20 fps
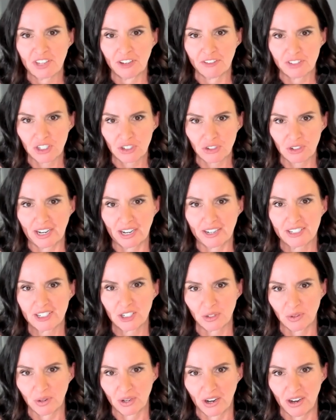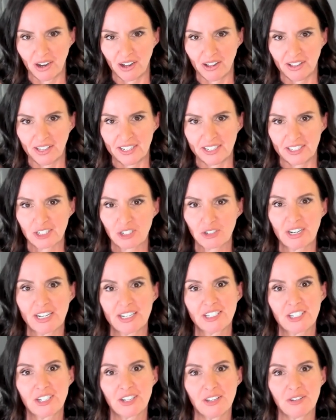of stress to it all and a
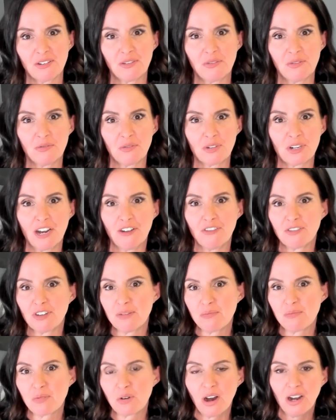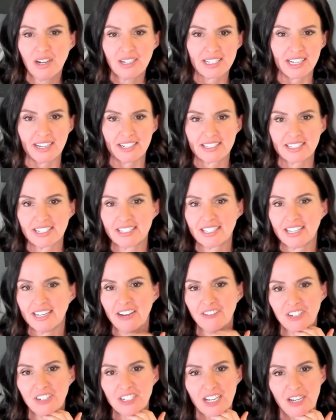stress to the recovery process. Because then
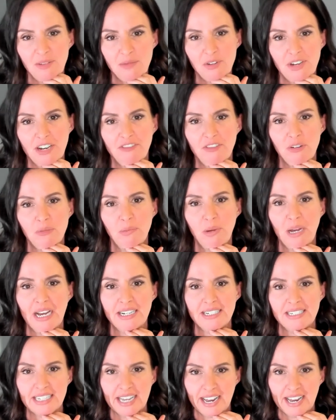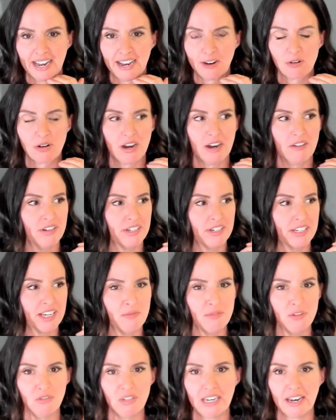every time you have a bad day or every
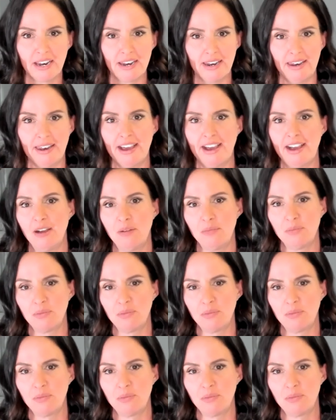time you need a nap,